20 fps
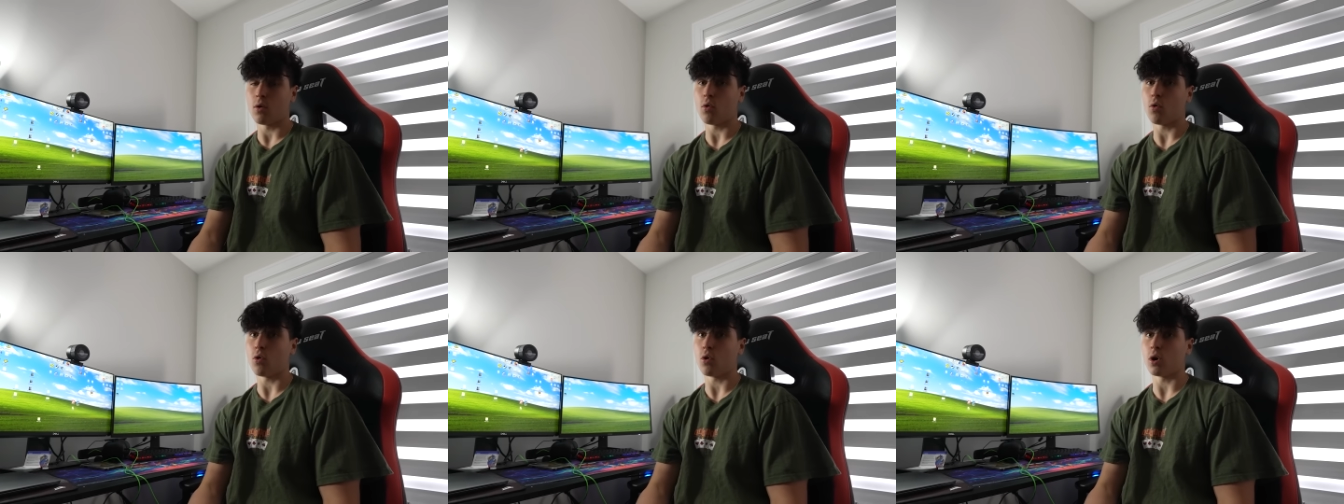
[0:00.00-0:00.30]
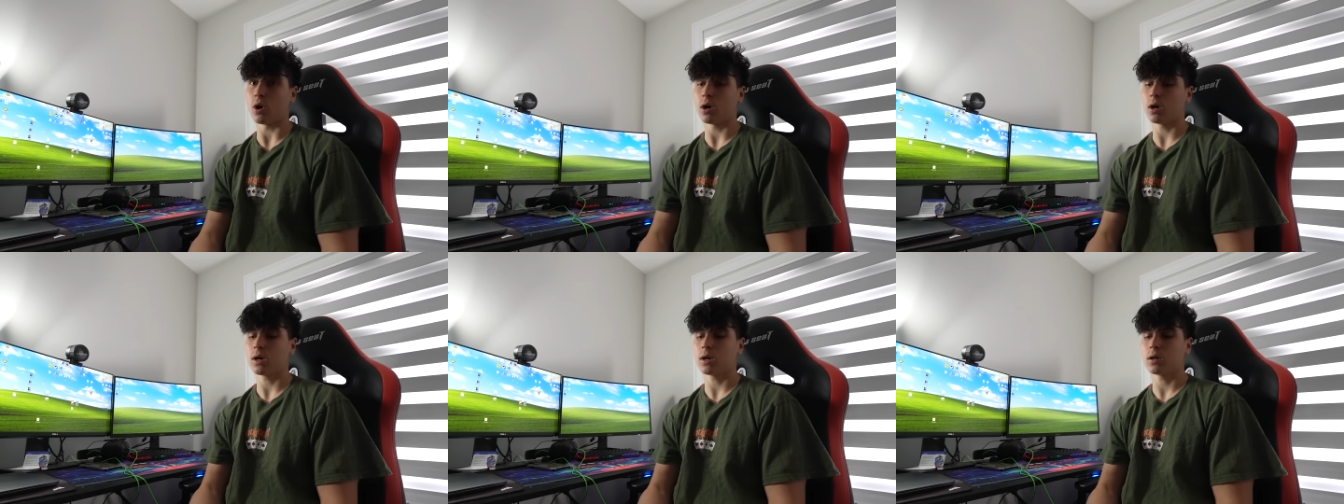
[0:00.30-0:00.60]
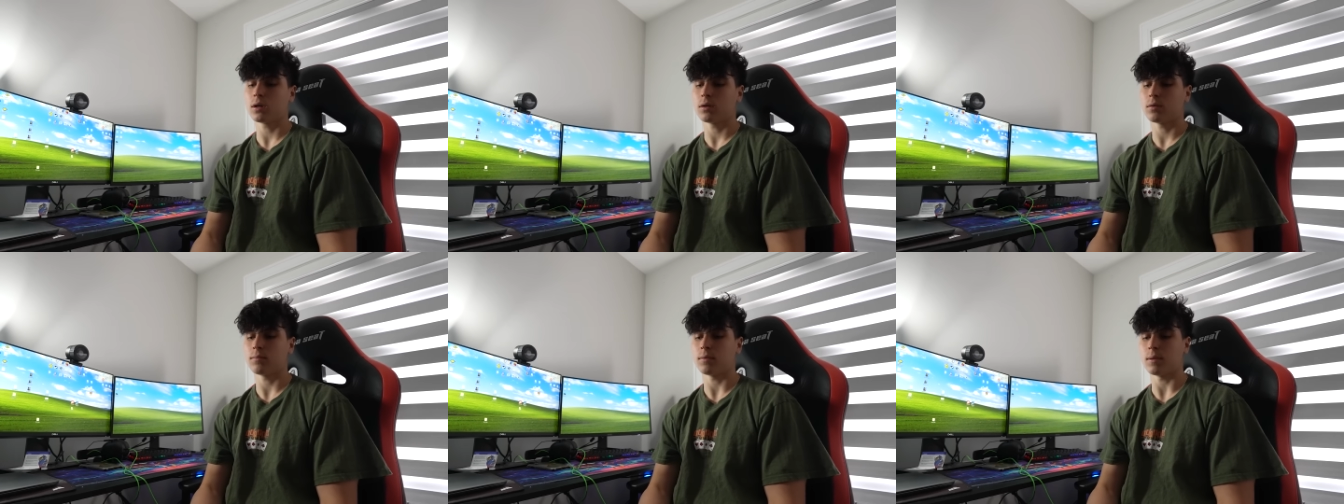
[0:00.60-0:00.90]

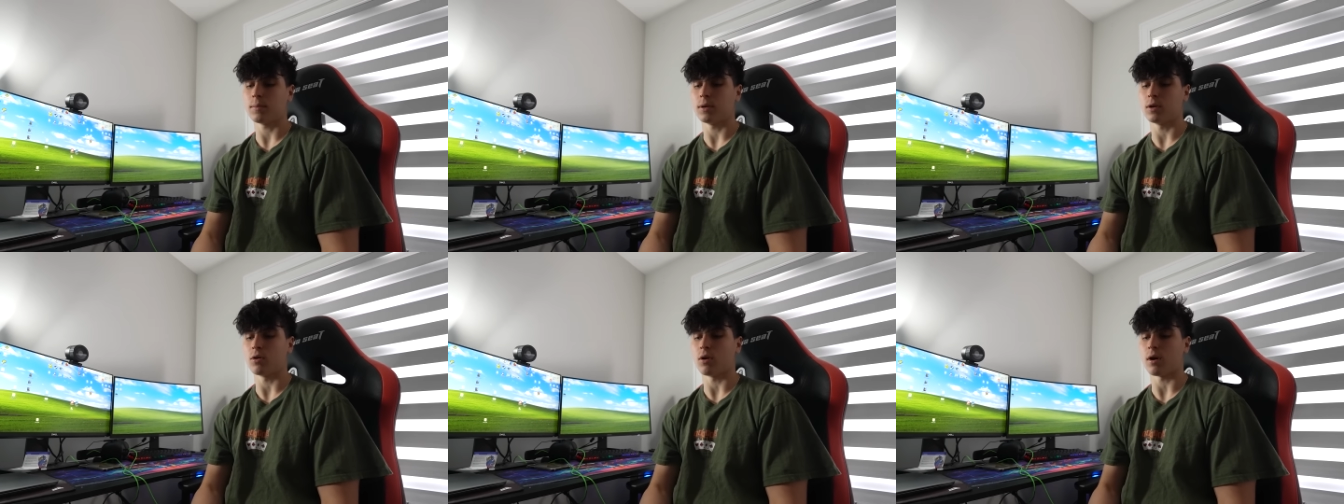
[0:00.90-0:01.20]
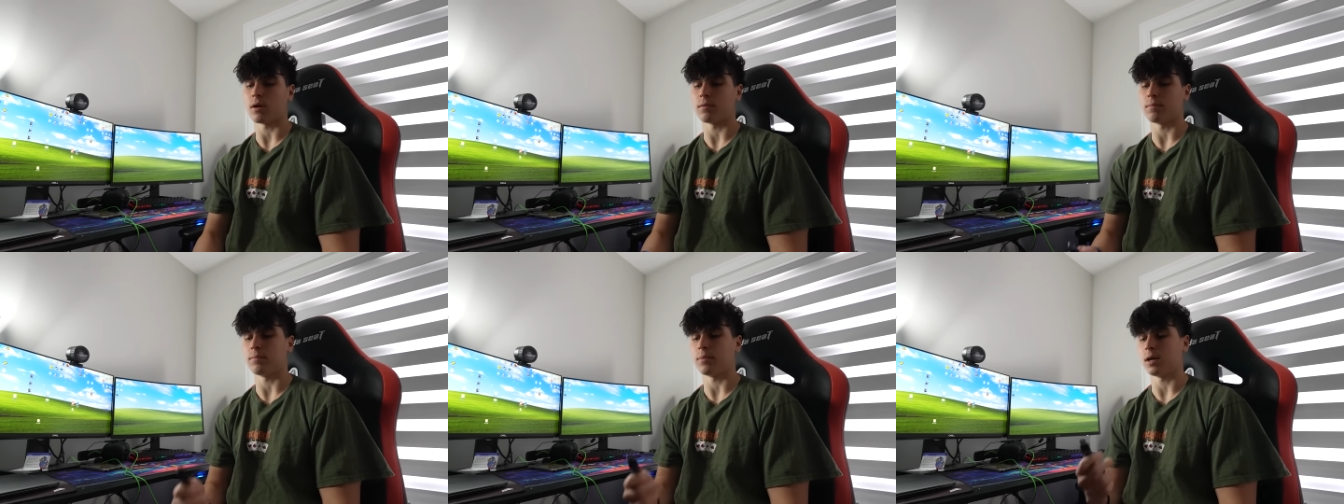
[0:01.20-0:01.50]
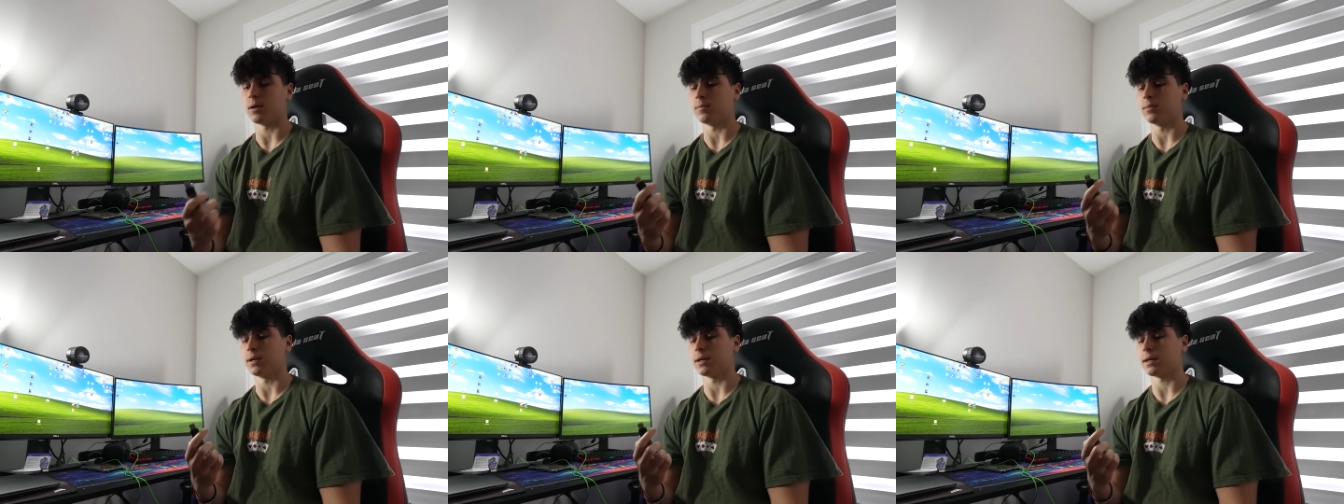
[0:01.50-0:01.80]
Or maybe go out in
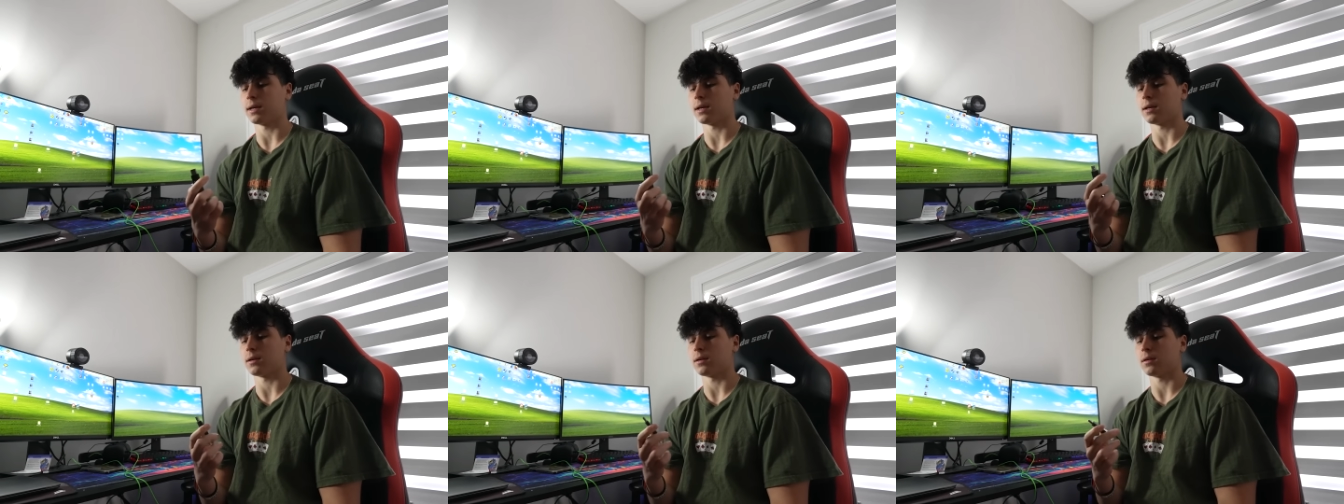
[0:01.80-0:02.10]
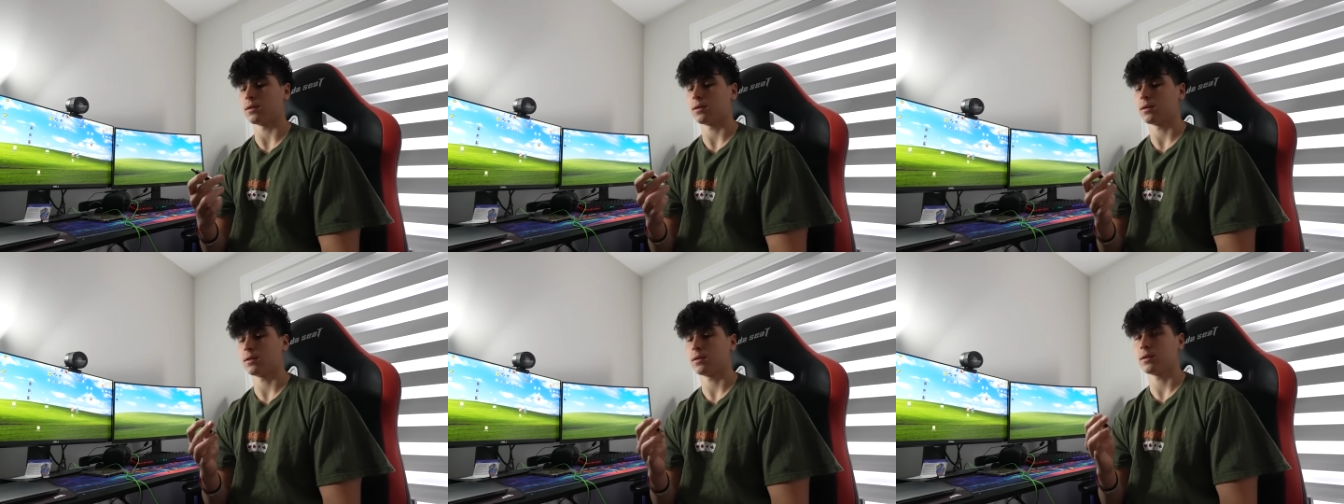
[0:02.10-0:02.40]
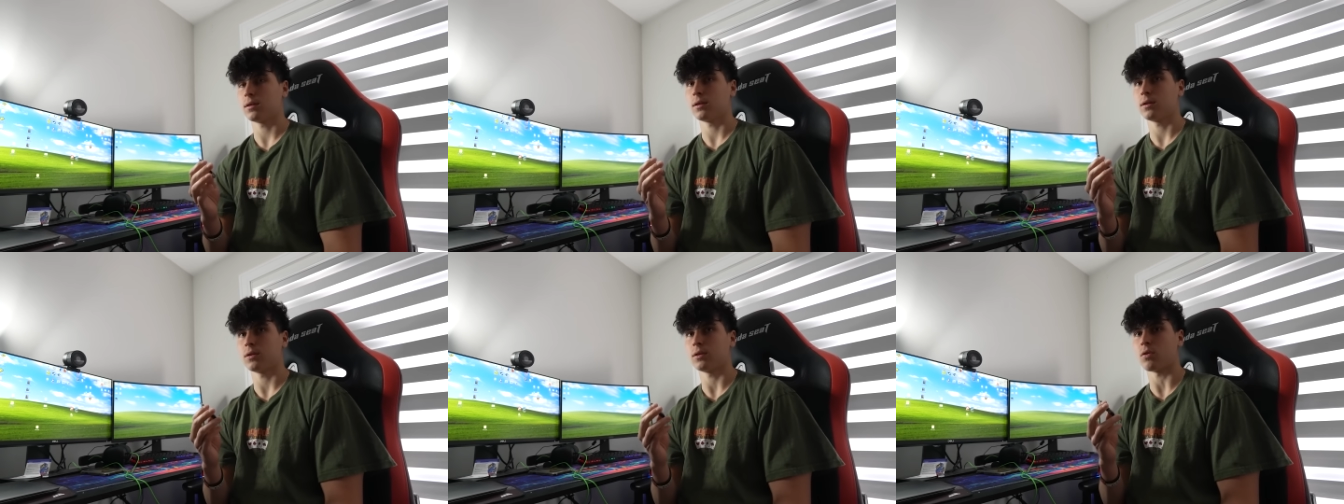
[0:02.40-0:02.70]
public and
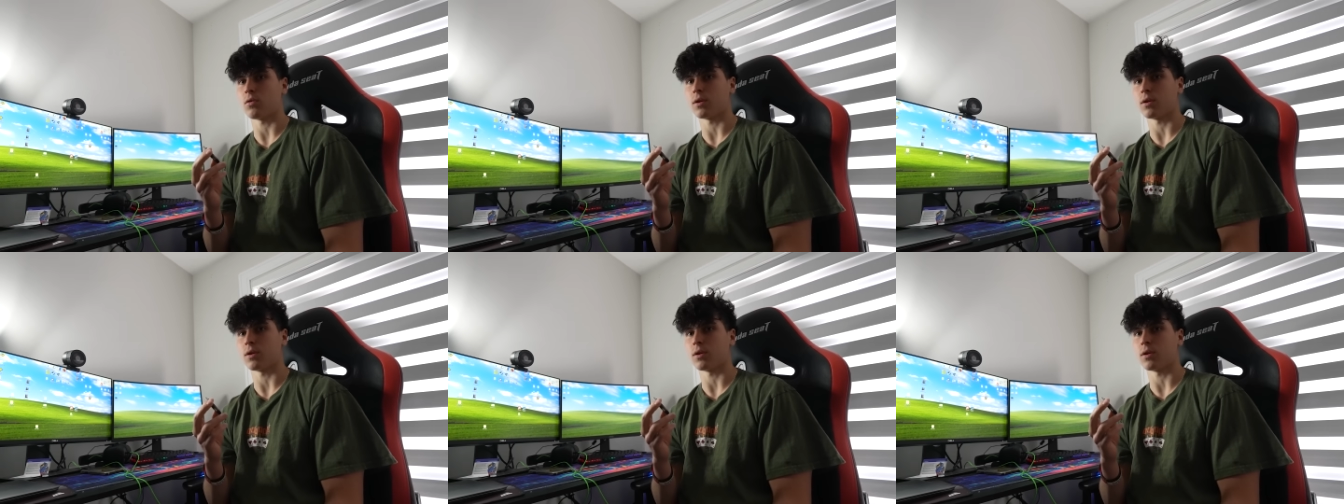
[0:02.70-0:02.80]
go